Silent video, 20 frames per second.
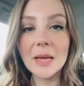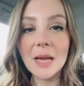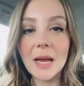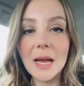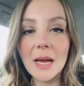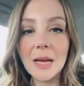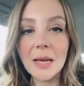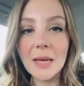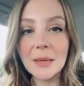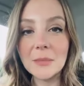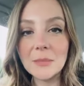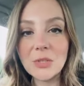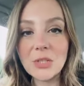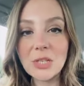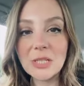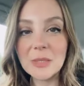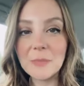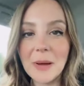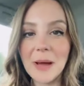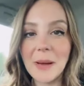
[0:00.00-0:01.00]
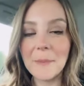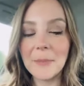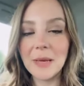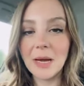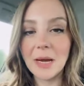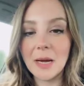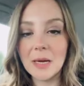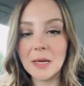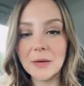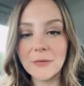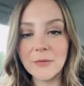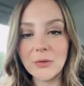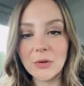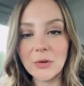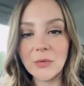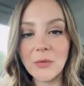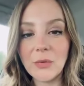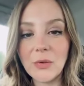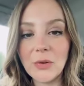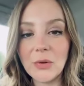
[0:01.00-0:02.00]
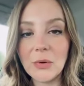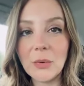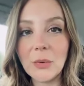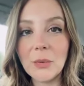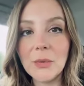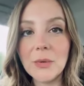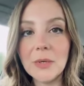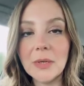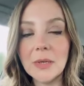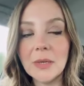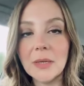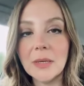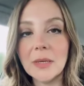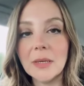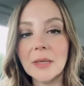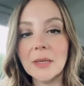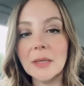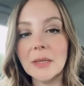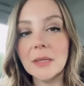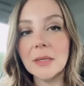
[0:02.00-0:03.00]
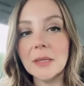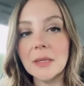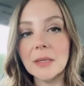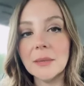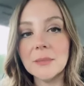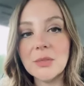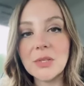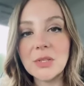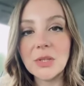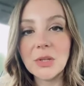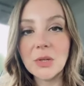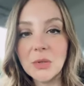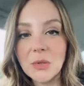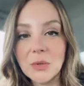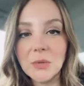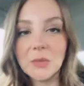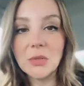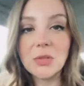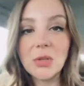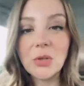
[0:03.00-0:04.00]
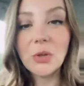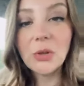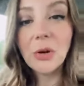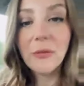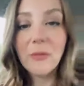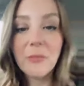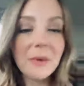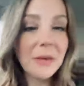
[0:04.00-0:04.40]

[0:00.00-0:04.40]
I am just popping on for a few. I'm just gonna turn off